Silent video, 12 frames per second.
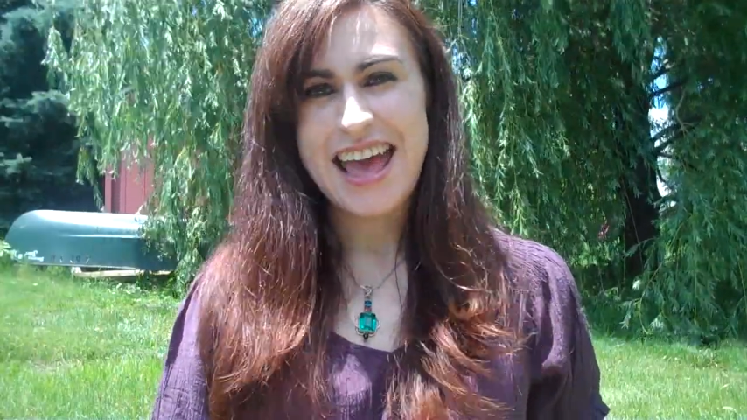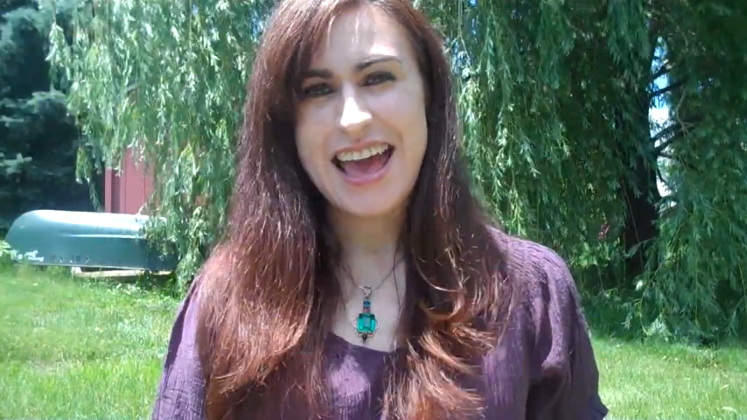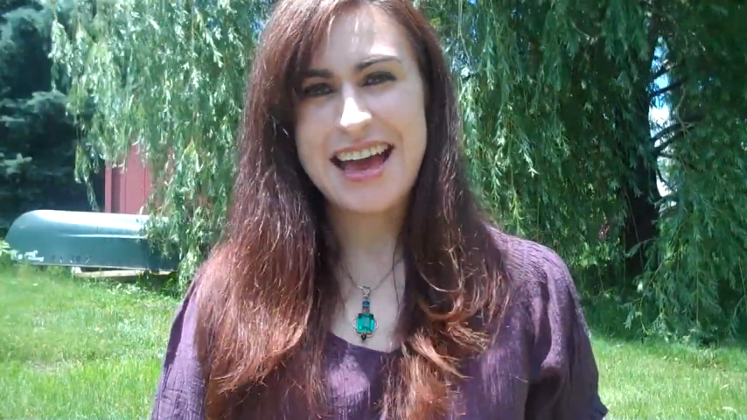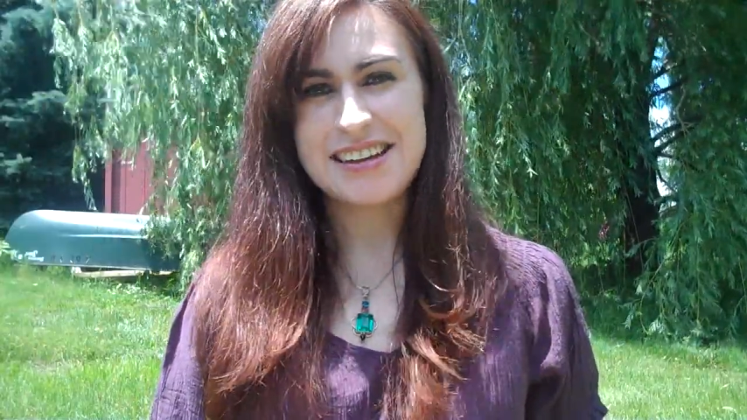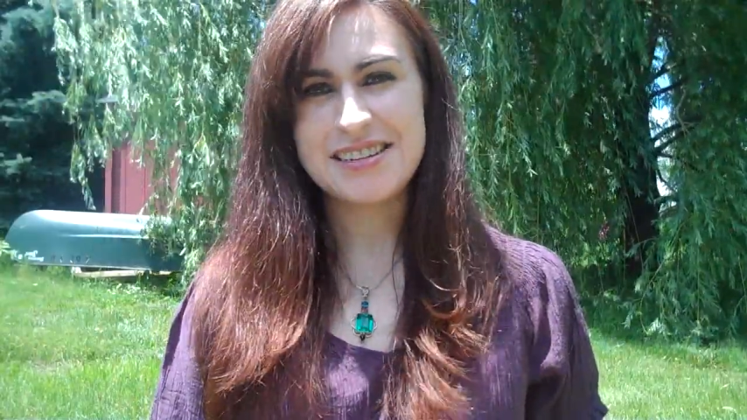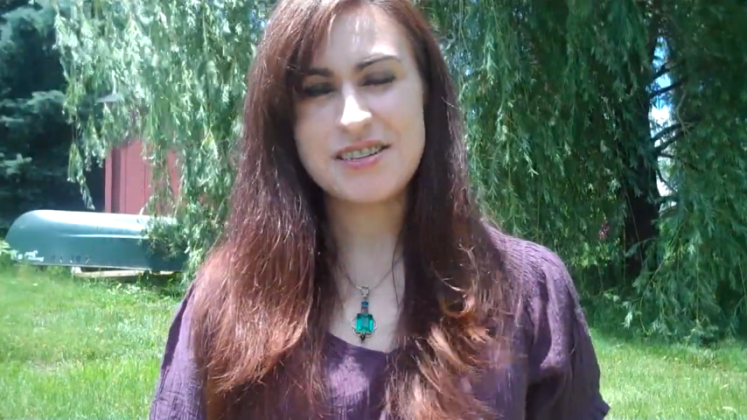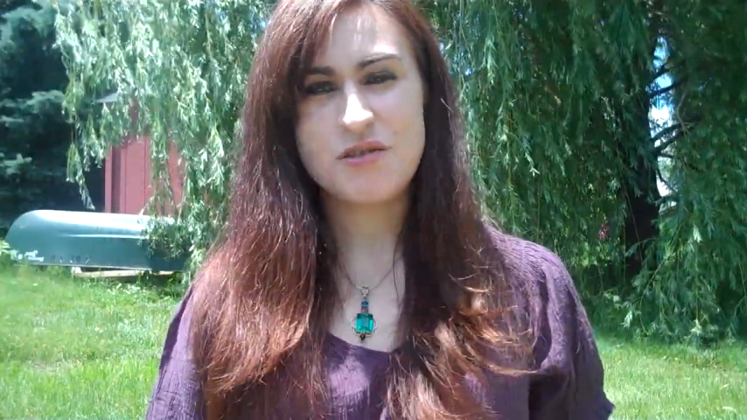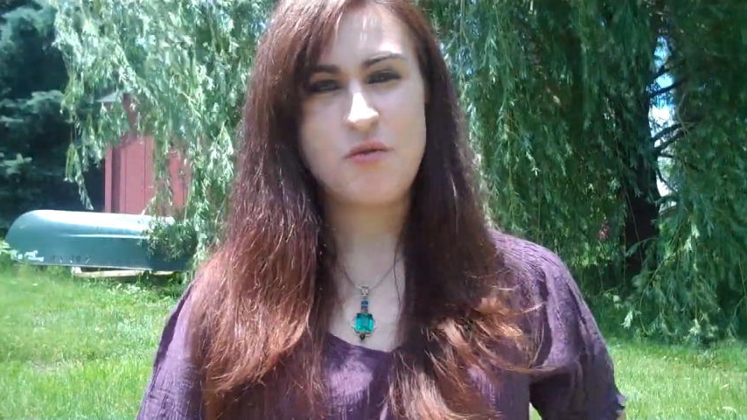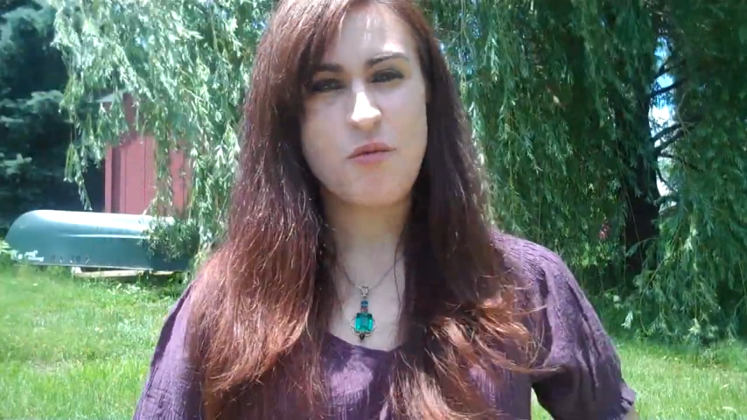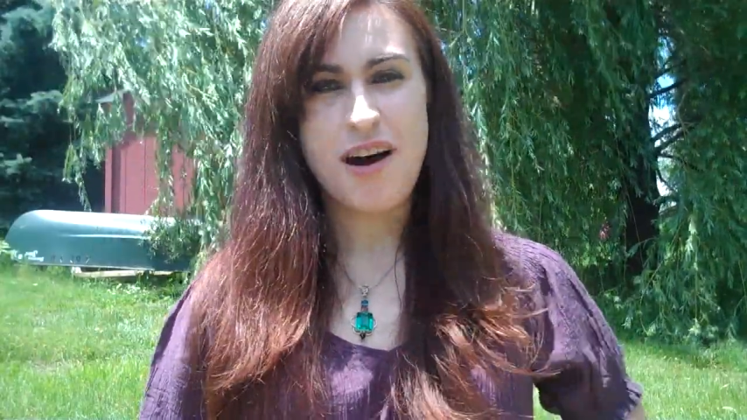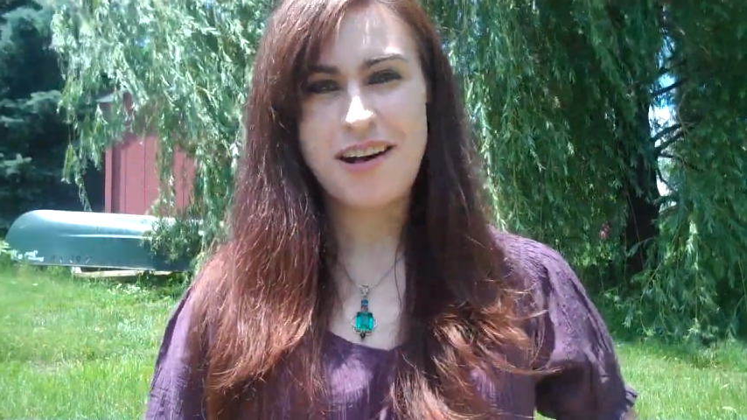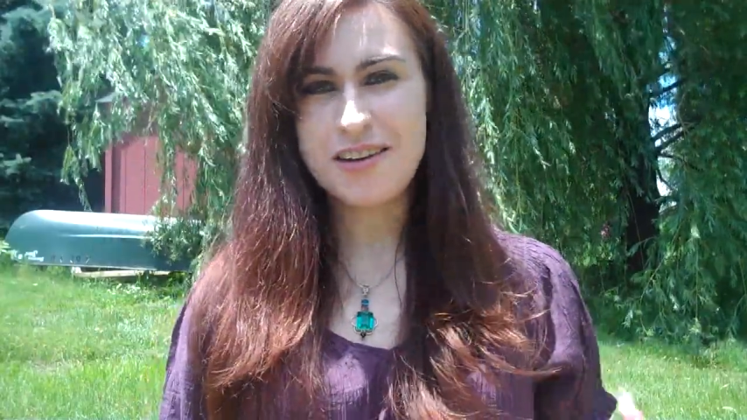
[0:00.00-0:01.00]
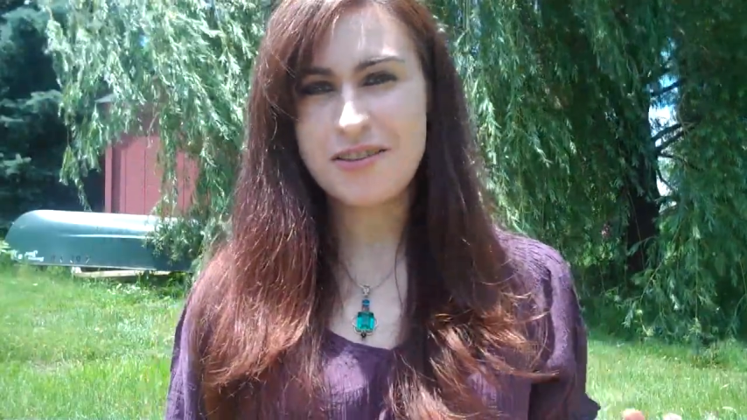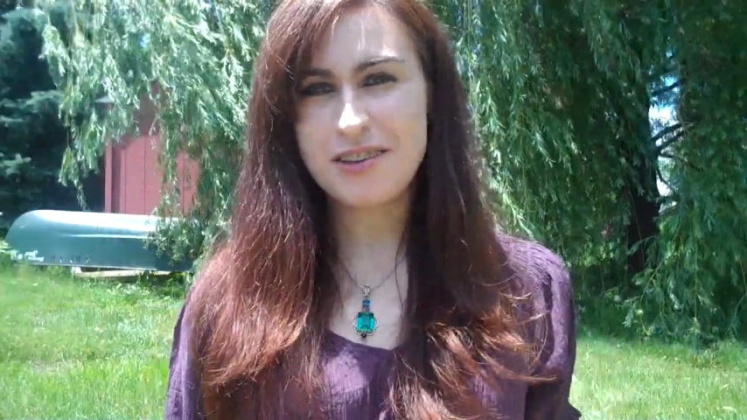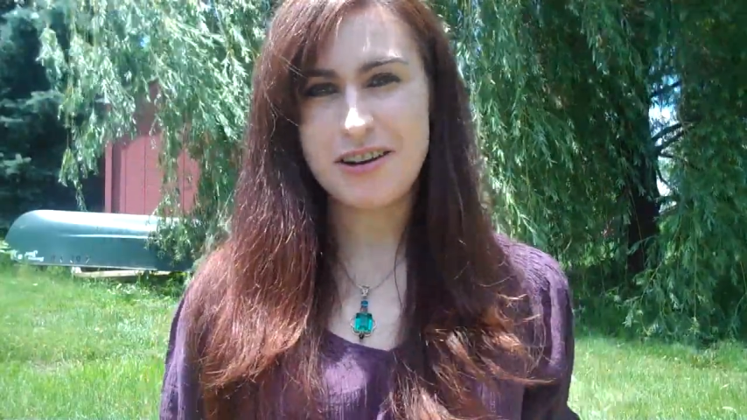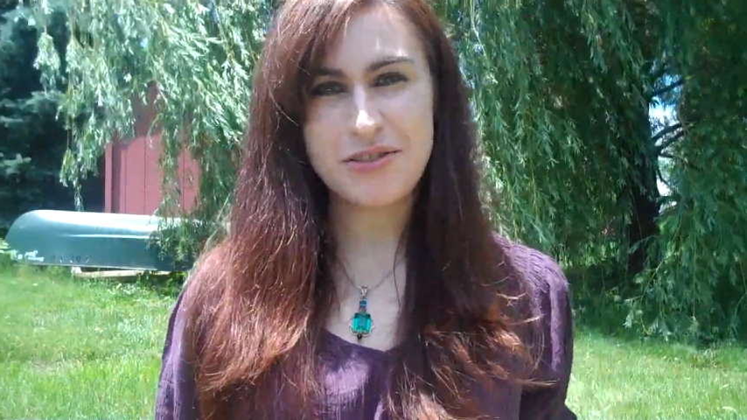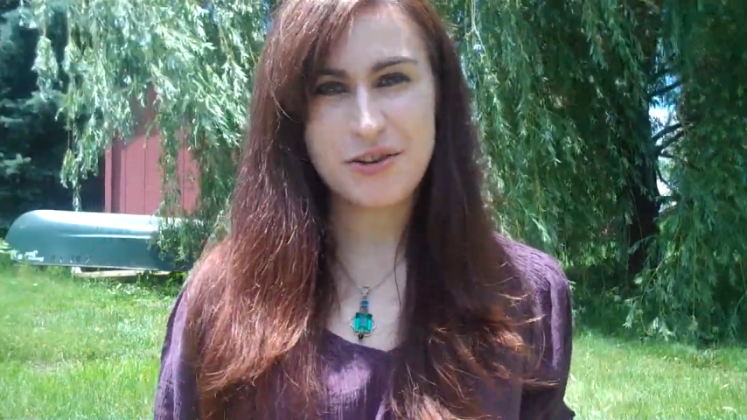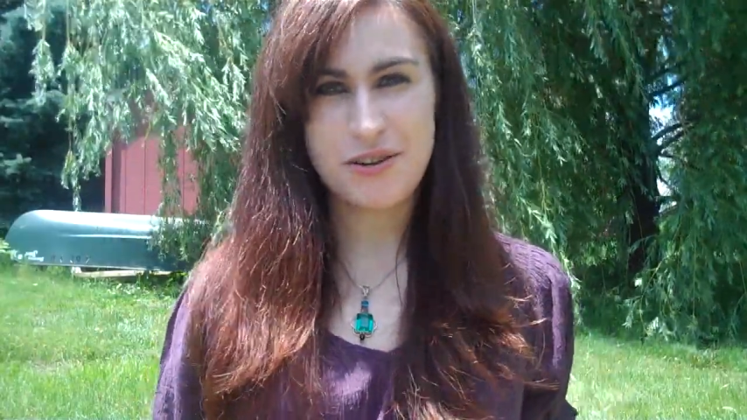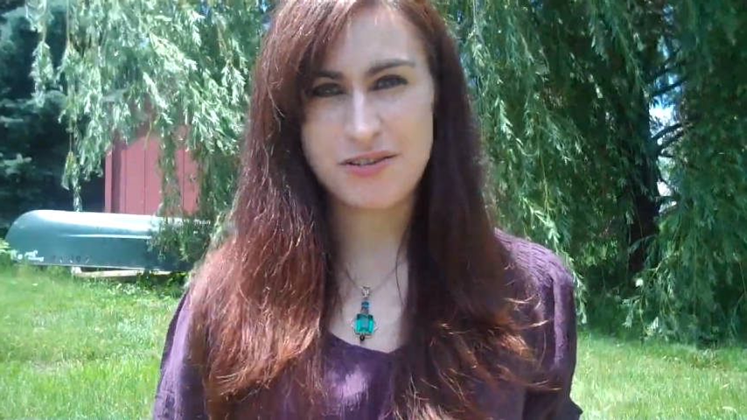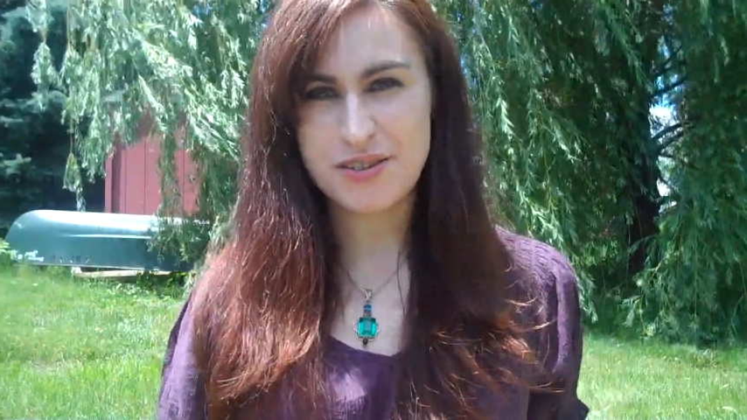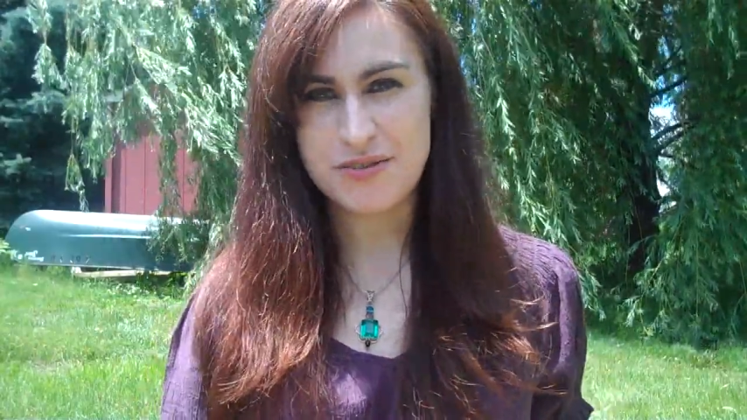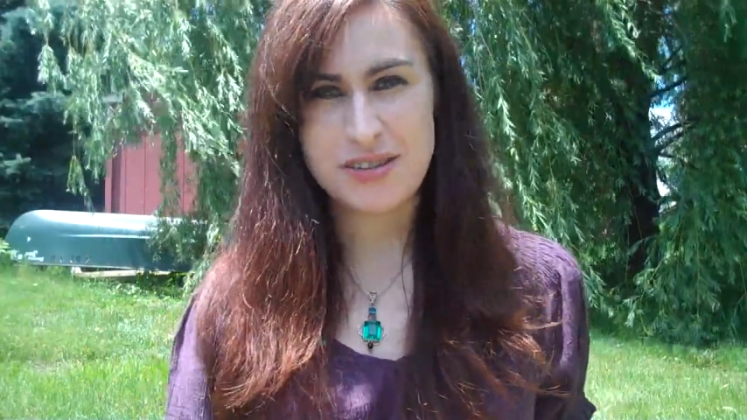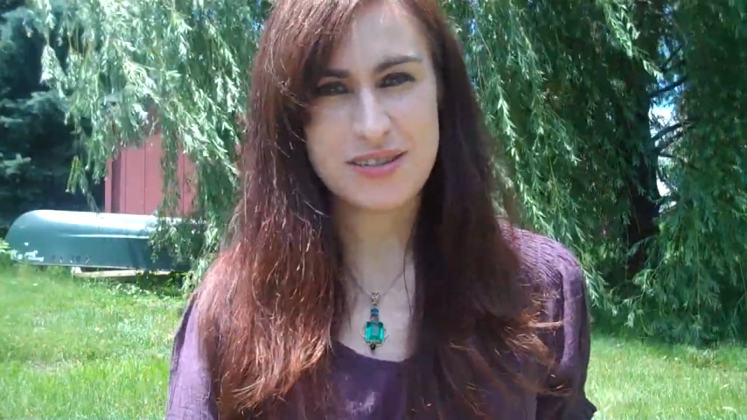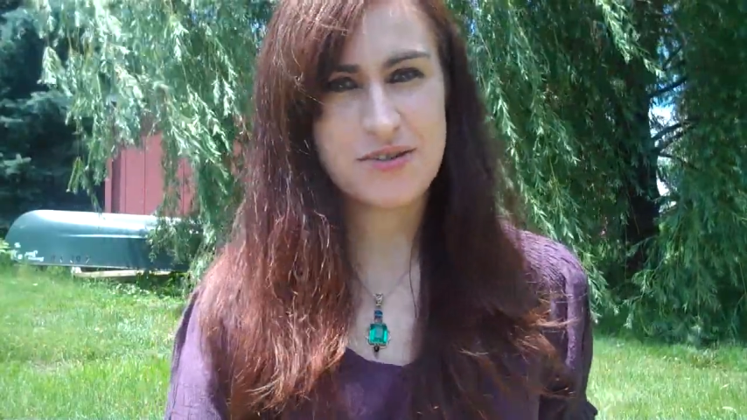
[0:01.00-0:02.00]
And while you're there at the
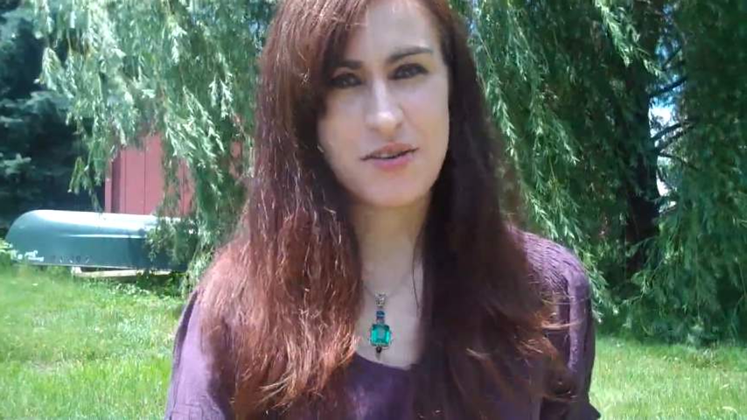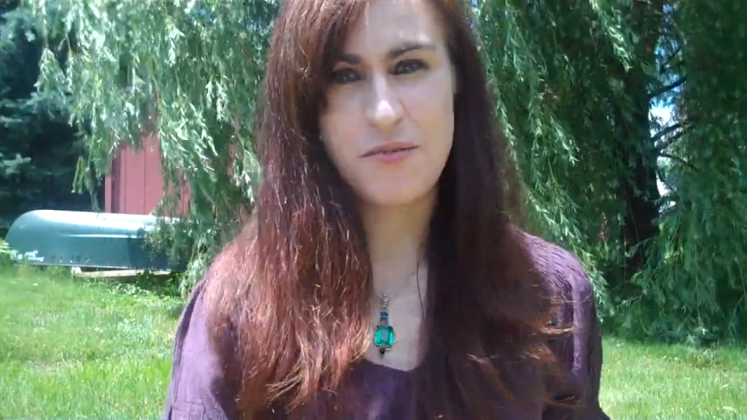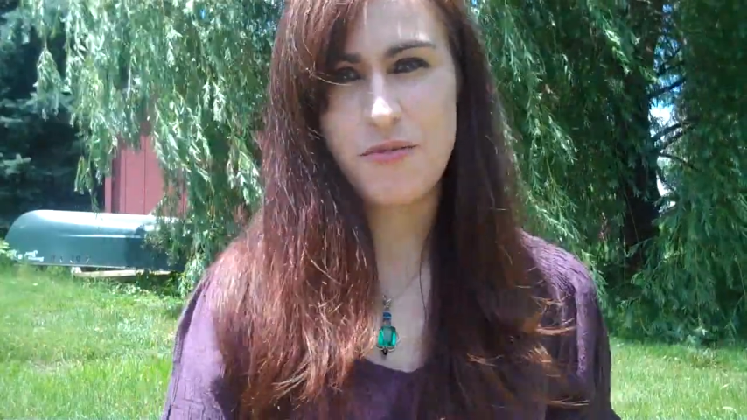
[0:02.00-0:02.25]
grocery store